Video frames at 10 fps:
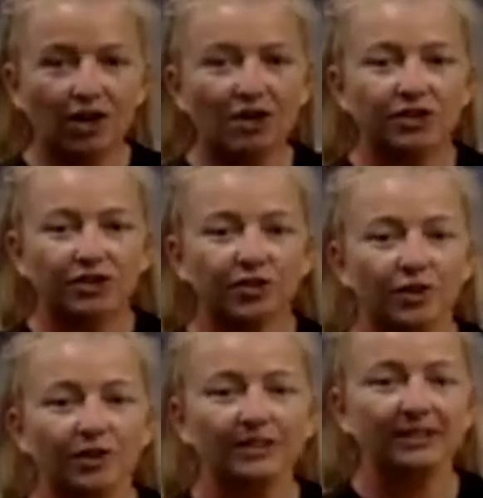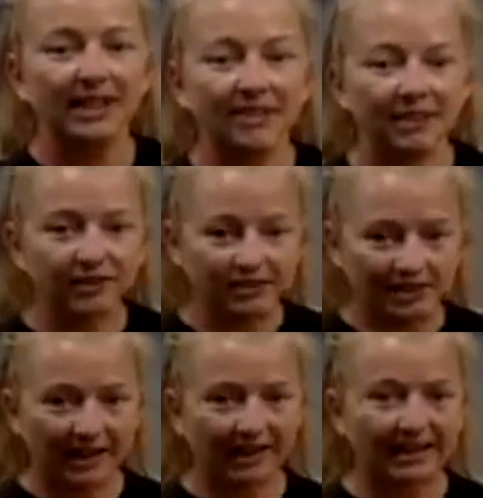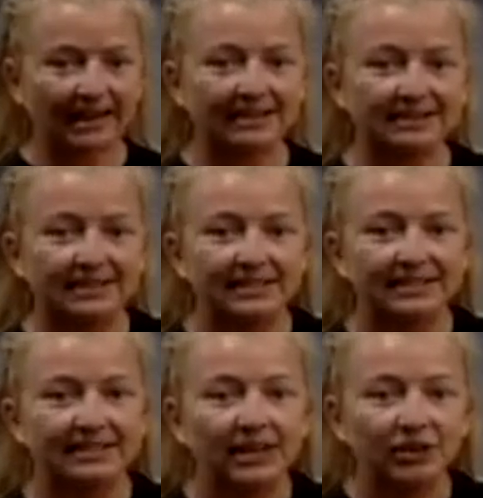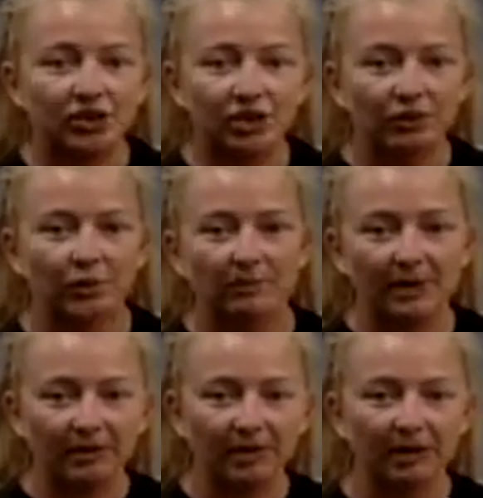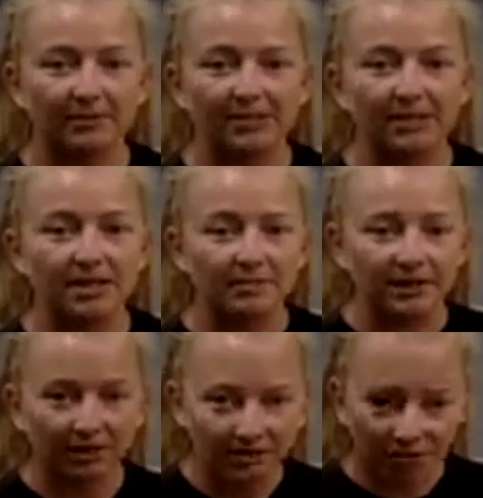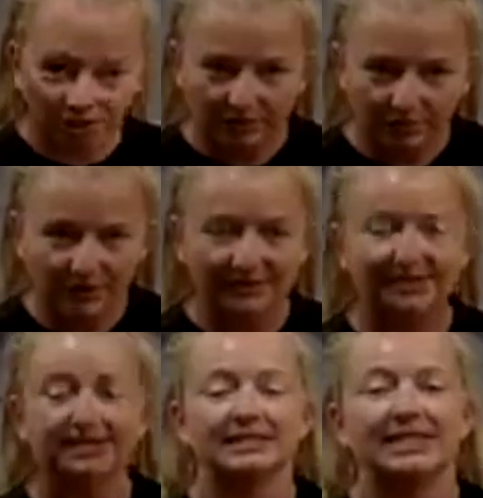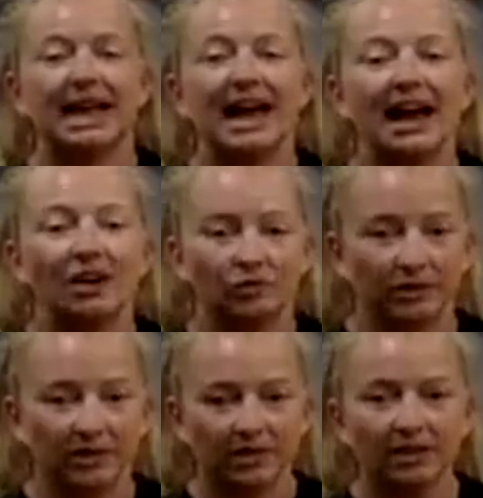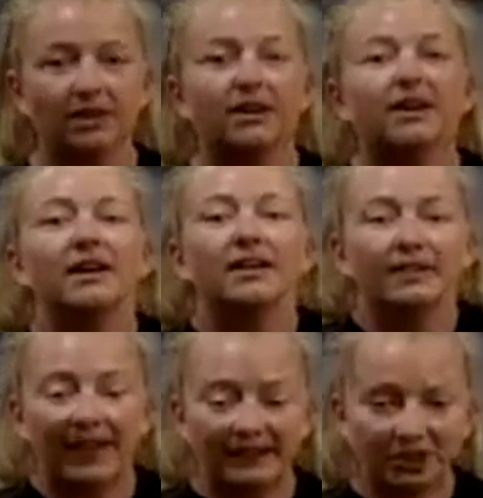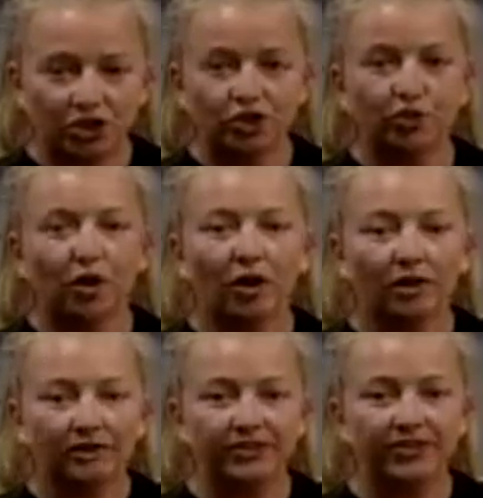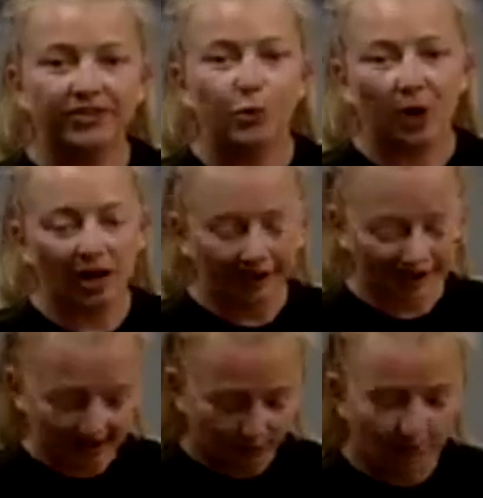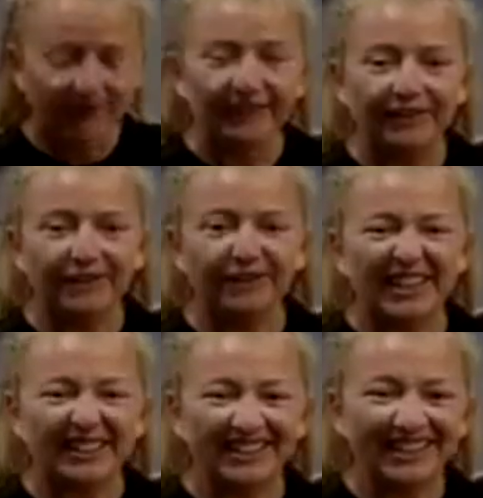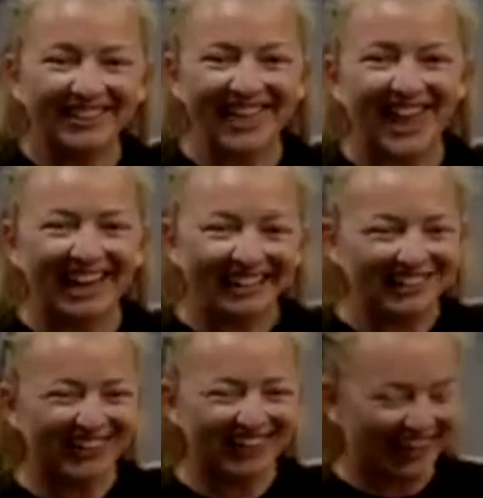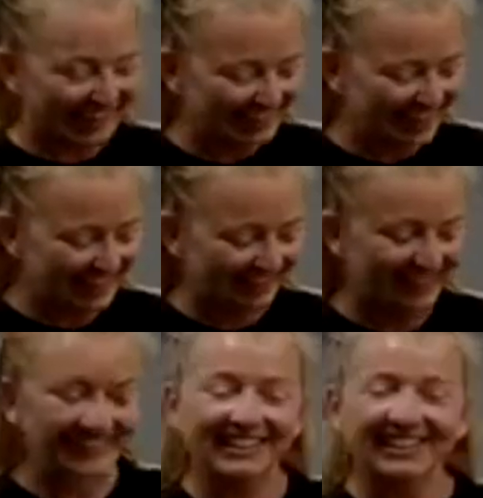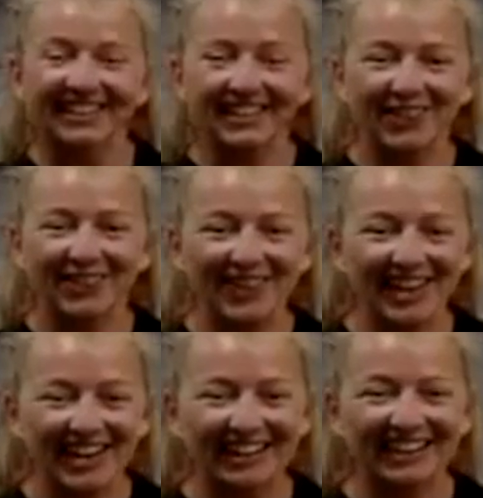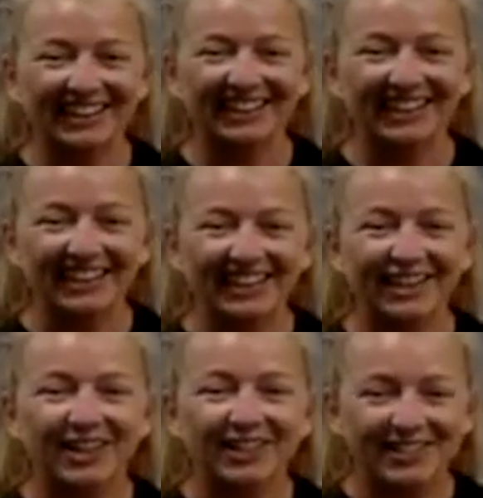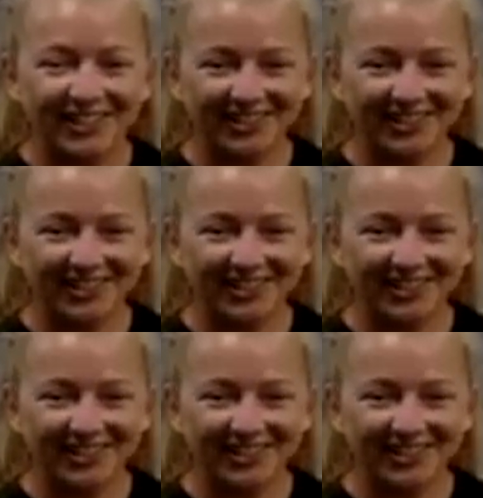So notice that there's a nice distinction. When Mel comes to the middle, she brings it down. That strong squat. I want you to feel your thighs working there. 3, 2,